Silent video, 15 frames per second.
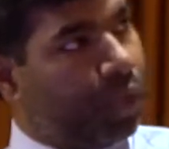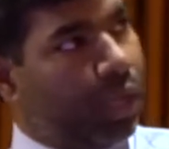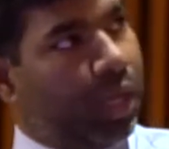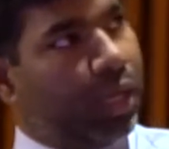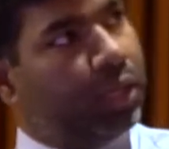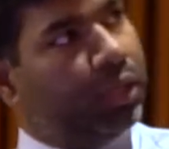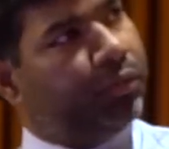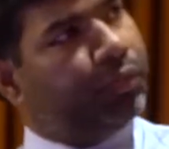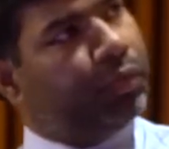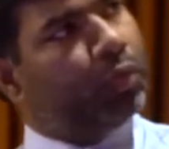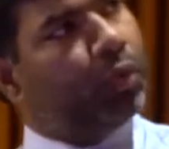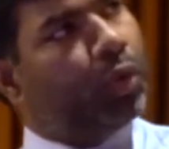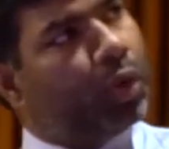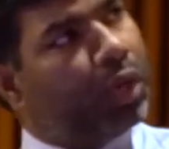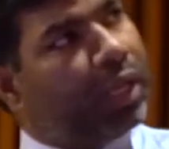And if you
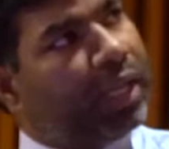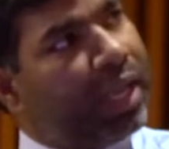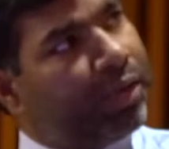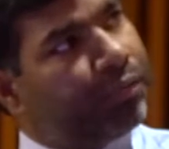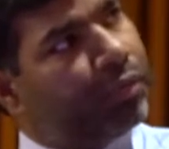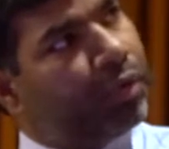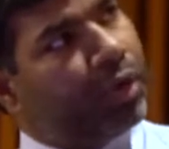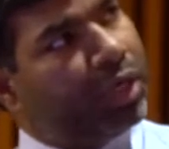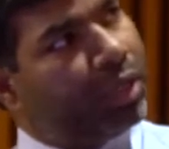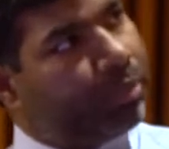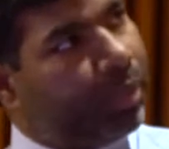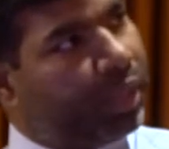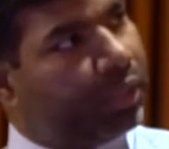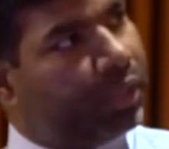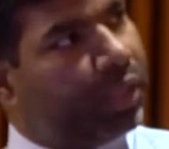only have chronic
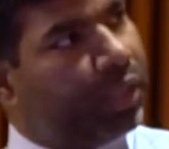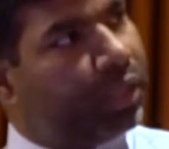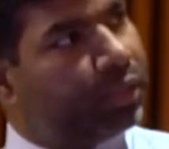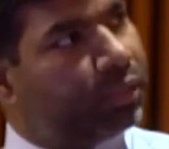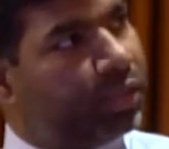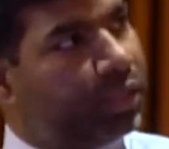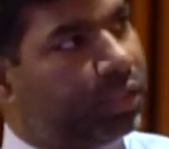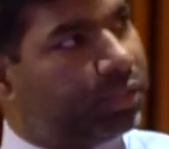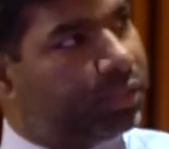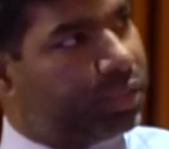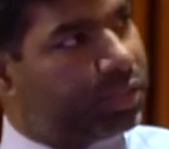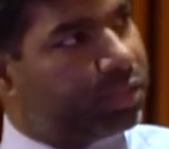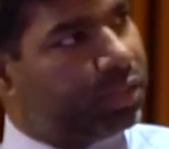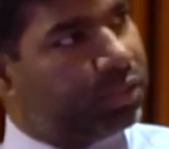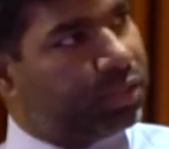pancreatitis, it is
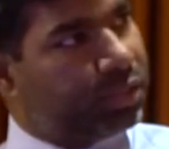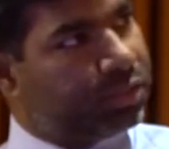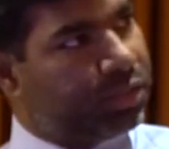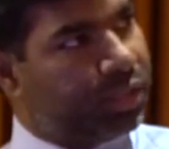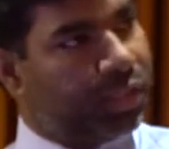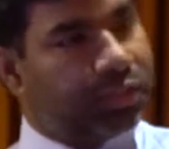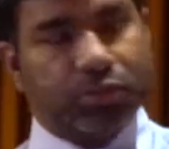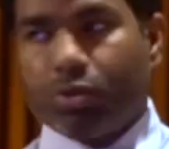66 years.